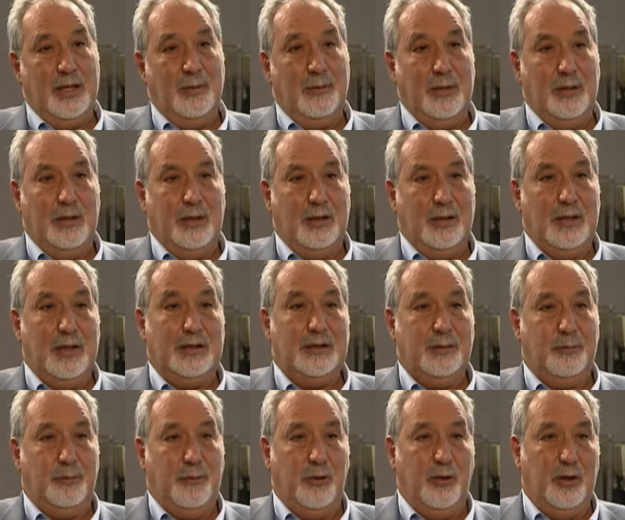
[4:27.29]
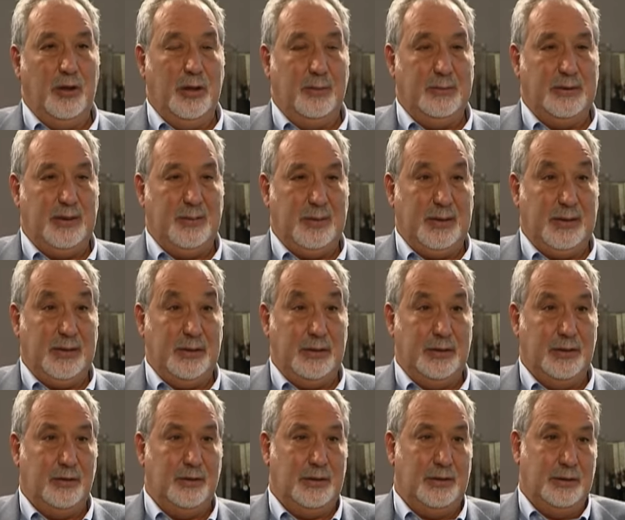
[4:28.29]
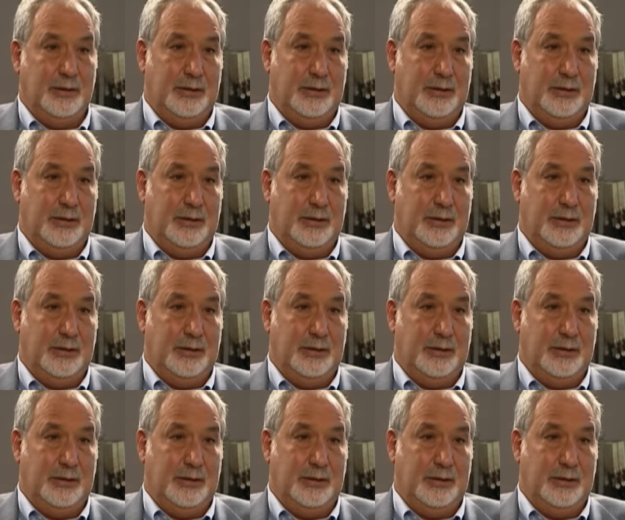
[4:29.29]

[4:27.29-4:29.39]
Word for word: about all kinds of programs you'll be able to do to